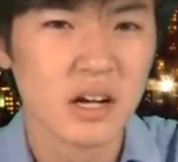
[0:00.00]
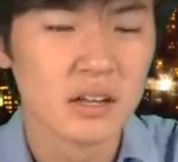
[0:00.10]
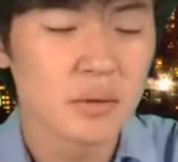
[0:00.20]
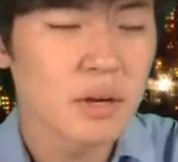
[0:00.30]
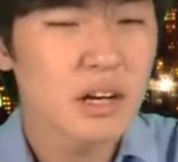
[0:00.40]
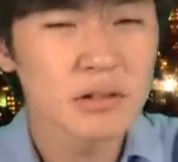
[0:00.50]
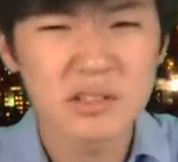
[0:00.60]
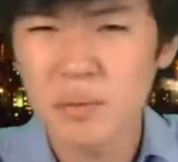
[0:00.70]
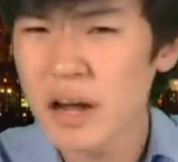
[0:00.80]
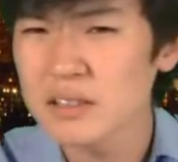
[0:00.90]
the meeting was
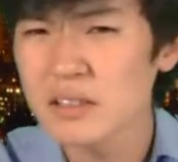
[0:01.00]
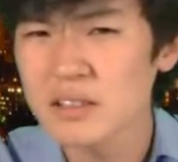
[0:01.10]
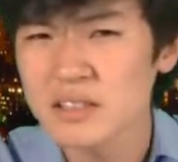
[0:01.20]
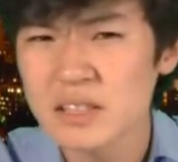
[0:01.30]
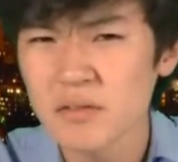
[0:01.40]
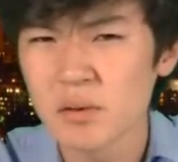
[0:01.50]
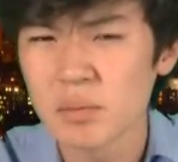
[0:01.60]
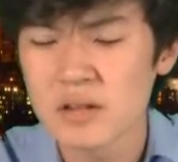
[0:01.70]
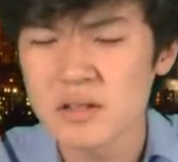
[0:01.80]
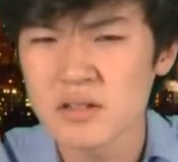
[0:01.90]
surprisingly civil.
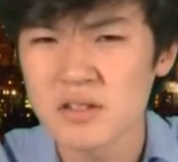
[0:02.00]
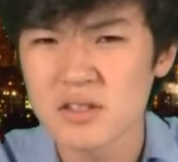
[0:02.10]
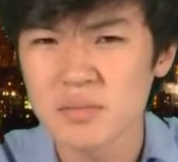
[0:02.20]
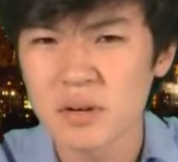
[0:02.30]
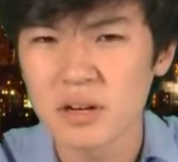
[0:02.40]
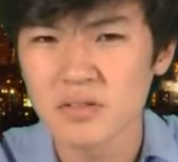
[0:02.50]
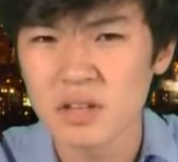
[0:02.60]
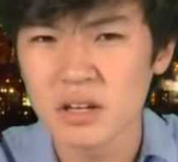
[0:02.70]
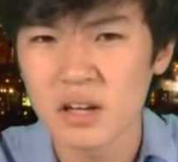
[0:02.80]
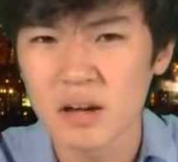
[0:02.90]
President Xi Jinping of
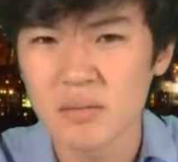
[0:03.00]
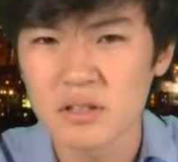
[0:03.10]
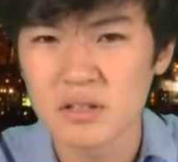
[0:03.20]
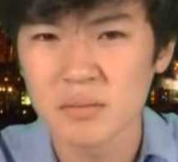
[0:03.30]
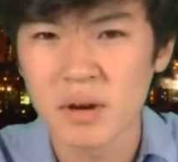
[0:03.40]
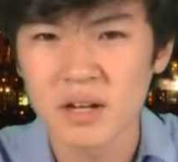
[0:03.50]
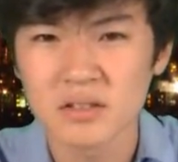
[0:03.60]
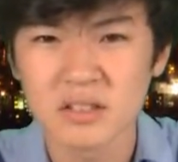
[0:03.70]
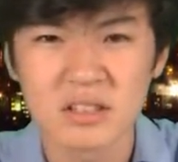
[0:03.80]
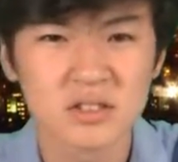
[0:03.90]
China and President Ma
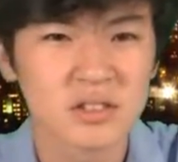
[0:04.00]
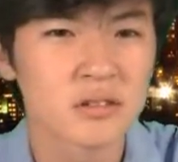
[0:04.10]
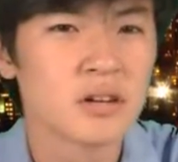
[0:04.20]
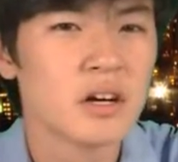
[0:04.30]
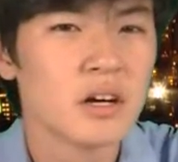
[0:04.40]
Ying-jeou